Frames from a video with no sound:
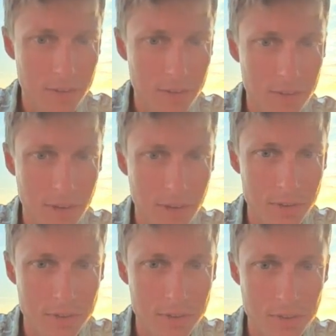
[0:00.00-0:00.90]
I'll just
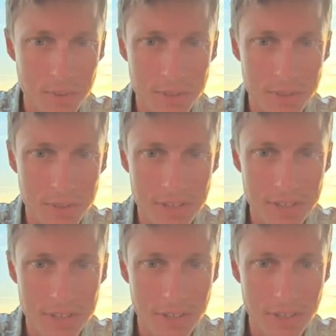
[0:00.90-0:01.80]
quick set it. I
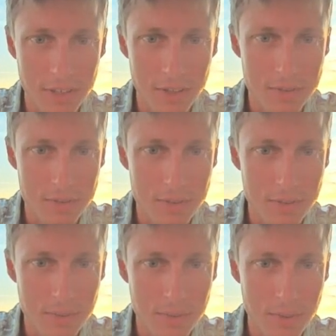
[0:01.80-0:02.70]
go to
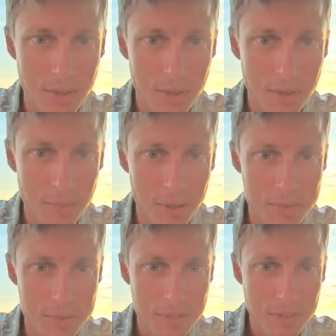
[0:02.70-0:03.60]
my
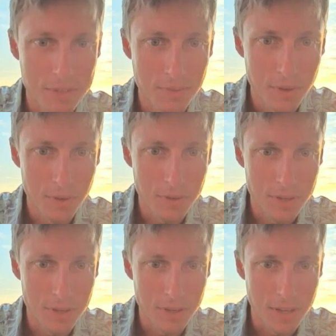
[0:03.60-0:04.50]
Obsidian Vault and I
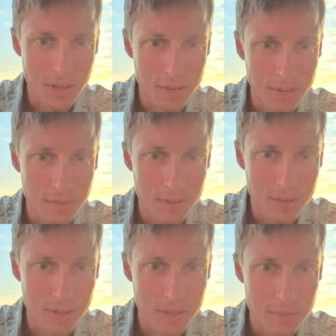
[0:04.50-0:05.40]
have an
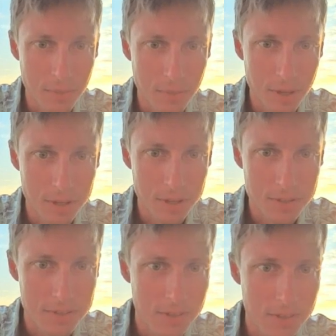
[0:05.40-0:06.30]
inbox
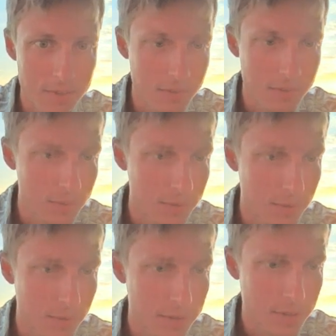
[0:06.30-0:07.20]
folder right
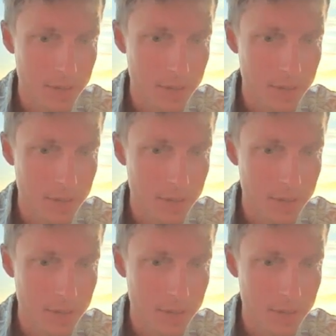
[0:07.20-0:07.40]
there.